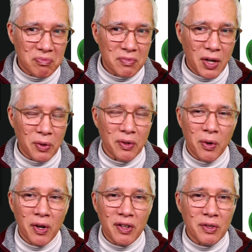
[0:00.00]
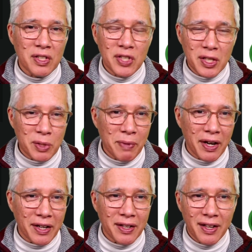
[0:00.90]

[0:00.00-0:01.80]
don't, or you can change your mind.